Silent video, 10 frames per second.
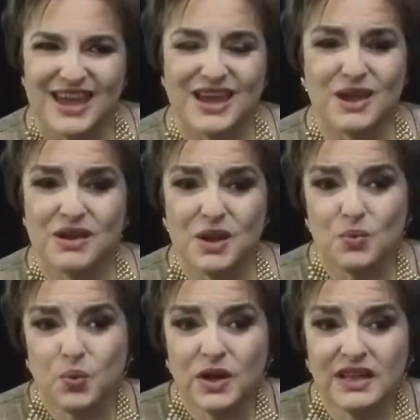It
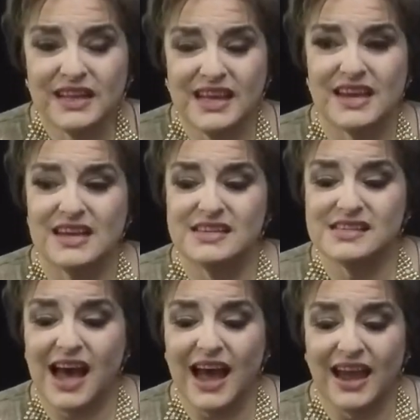really is.
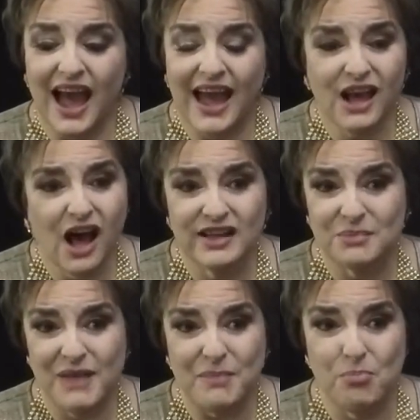I call it
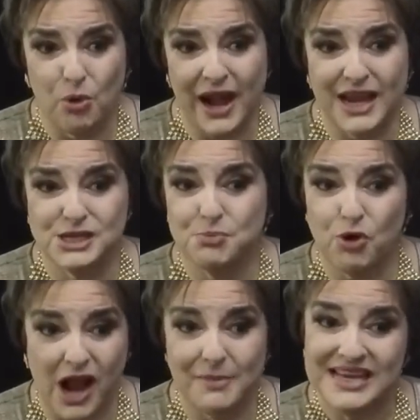my brand
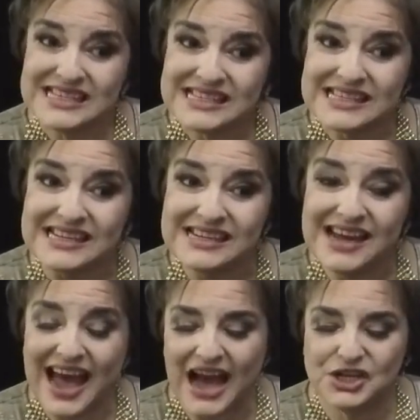promise,
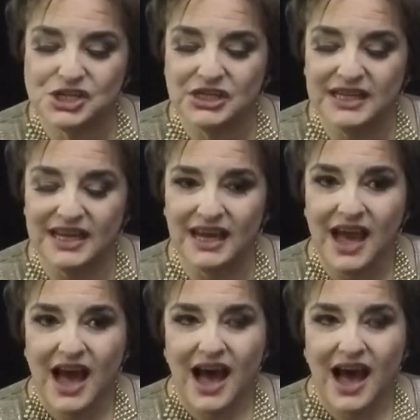actually.